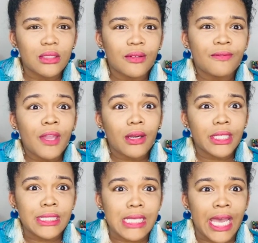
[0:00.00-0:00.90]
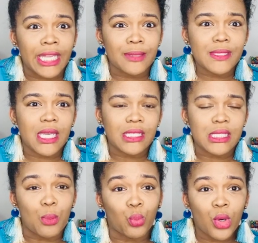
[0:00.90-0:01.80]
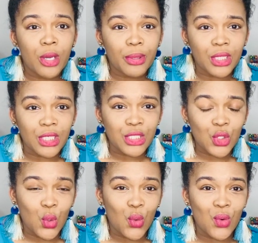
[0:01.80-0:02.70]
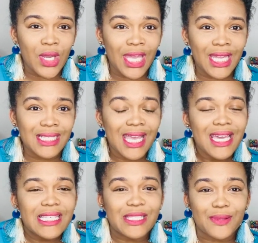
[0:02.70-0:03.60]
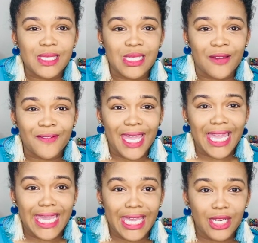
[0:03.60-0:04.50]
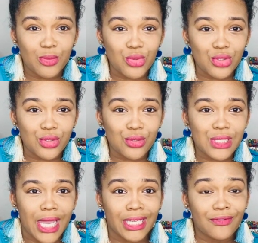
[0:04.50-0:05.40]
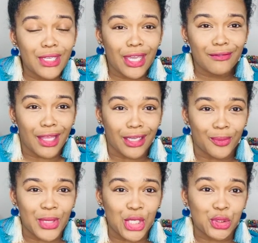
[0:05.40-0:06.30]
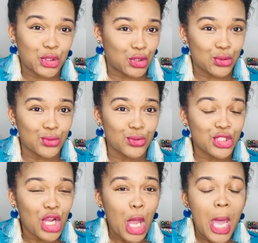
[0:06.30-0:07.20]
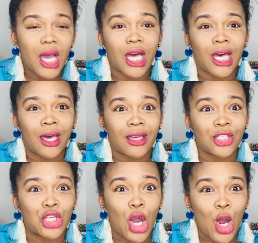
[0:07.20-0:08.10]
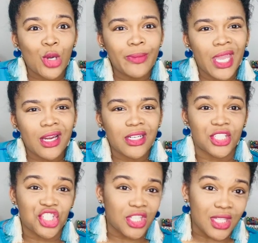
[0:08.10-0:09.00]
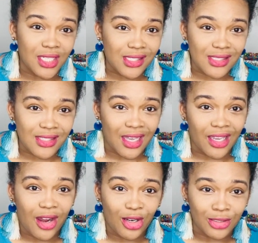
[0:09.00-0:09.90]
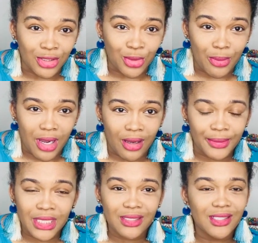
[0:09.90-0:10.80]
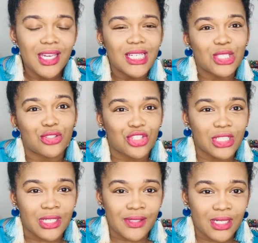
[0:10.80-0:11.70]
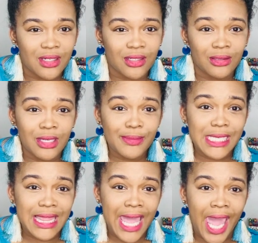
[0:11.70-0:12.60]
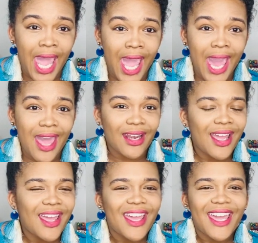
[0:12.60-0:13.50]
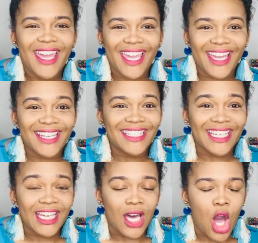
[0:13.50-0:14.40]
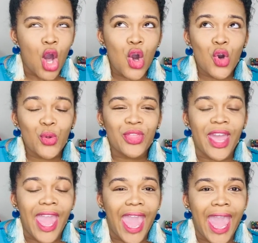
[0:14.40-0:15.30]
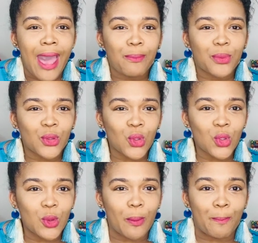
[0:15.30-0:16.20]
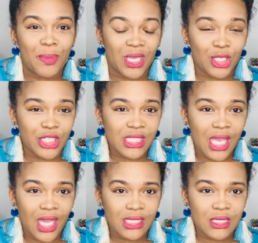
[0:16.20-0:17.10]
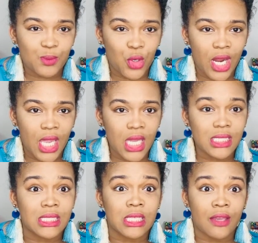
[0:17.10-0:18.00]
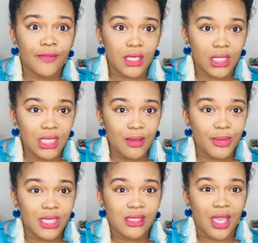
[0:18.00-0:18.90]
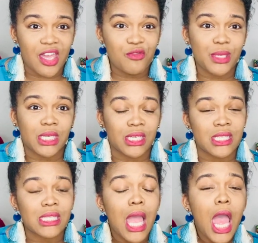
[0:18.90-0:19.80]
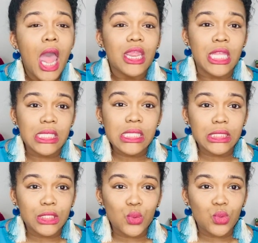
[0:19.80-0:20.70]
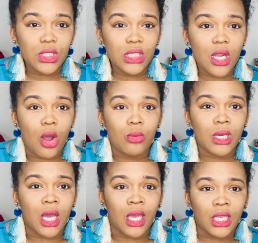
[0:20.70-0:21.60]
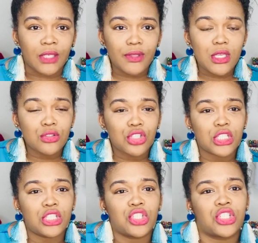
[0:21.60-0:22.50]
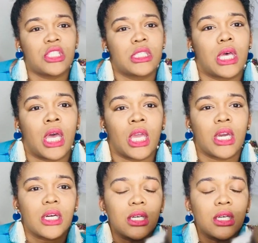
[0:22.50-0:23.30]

various items, like some rubber toys, some stuffed animals. I even gave like a big old huge dog bear because she thinks it's like her little mommy, so she loves to cuddle up to that. And yeah, oh, the apple bitter taste spray, definitely a must have, because this little one, oh my god, even though she's just like